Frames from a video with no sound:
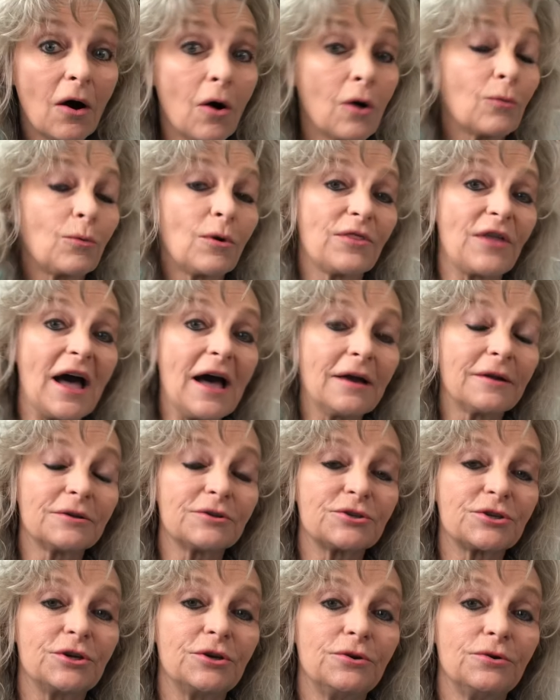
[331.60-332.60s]
are without
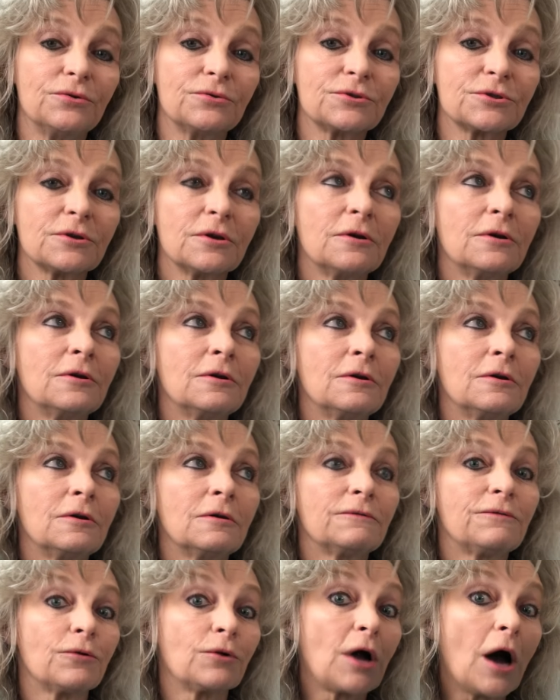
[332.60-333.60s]
excuse
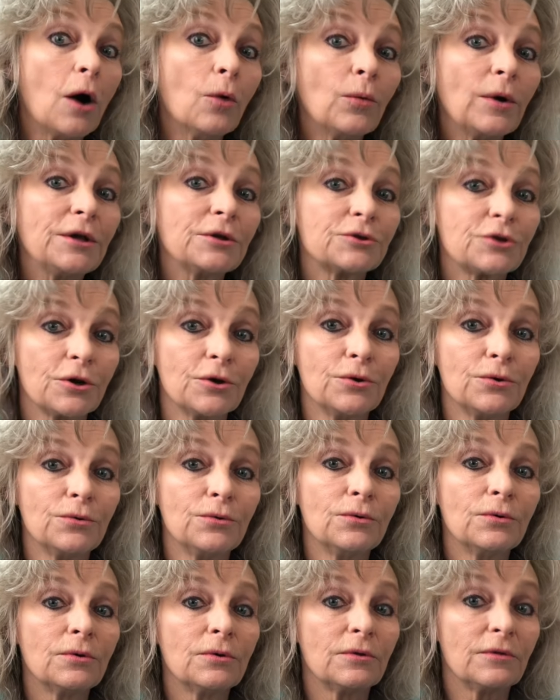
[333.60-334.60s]
for going
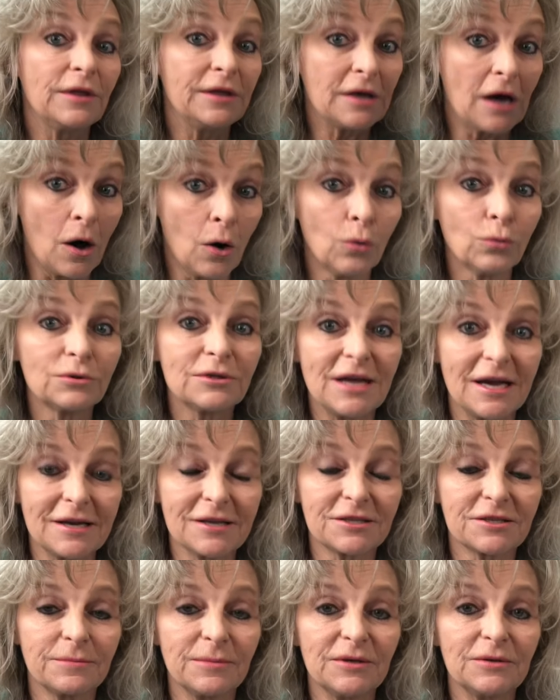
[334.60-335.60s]
to the Old
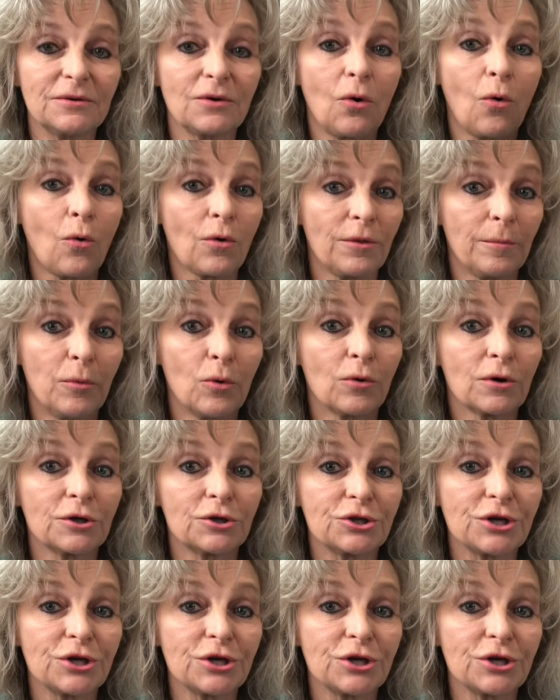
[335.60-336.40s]
Testament or the book of